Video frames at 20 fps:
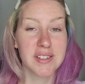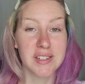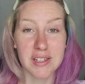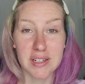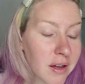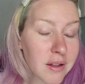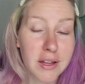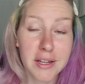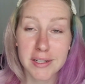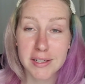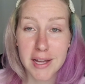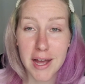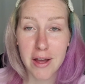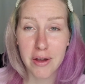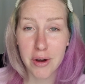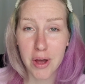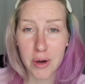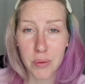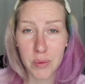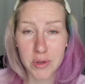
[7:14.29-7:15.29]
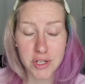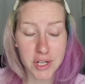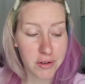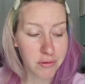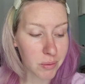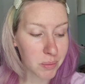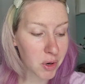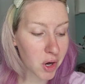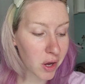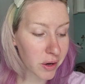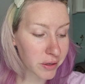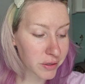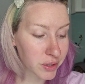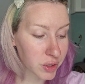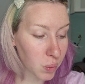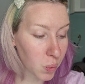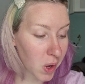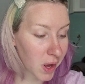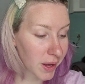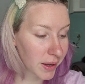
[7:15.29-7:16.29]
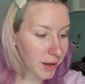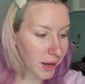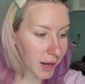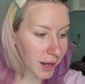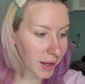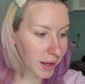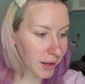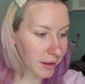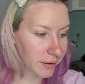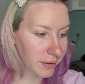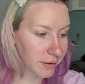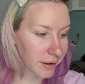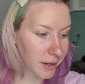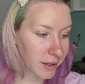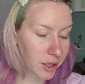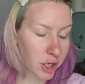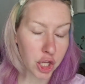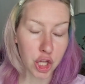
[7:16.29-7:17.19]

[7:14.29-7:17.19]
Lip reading: to click down on whichever product you want and then